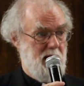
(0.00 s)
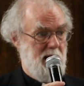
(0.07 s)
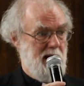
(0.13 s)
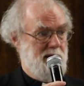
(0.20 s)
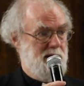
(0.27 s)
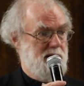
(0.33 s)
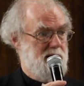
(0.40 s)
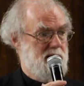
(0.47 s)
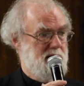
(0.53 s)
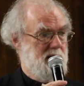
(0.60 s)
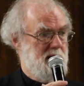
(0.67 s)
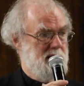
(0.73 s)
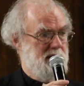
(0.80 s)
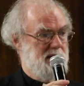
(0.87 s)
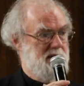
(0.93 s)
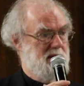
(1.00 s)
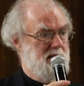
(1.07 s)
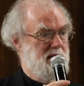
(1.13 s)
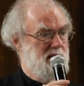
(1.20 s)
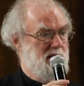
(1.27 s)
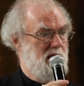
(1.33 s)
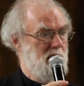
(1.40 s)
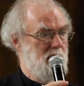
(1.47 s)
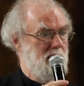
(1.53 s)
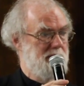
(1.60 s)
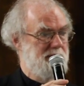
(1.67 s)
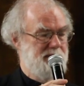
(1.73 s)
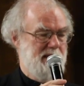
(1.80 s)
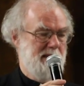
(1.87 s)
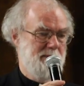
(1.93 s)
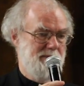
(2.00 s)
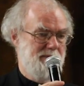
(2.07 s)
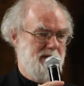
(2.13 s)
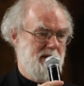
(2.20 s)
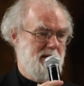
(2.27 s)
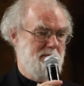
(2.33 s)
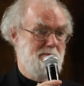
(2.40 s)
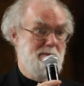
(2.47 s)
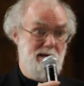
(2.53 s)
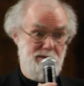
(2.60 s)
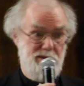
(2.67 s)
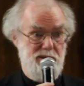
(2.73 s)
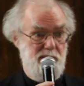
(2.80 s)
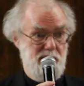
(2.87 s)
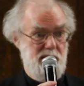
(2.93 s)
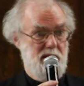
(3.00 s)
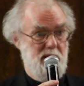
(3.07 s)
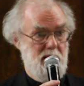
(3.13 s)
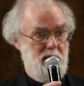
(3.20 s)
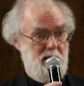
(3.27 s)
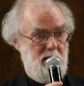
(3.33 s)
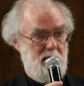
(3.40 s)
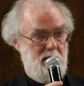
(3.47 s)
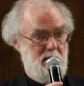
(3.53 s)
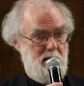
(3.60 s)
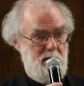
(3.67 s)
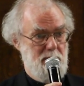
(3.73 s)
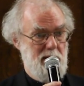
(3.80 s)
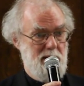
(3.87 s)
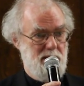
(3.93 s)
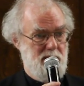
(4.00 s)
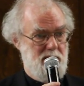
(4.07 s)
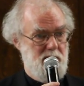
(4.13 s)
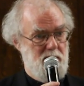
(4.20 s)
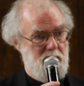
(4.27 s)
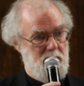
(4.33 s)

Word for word: And it does dissolve some of the myths about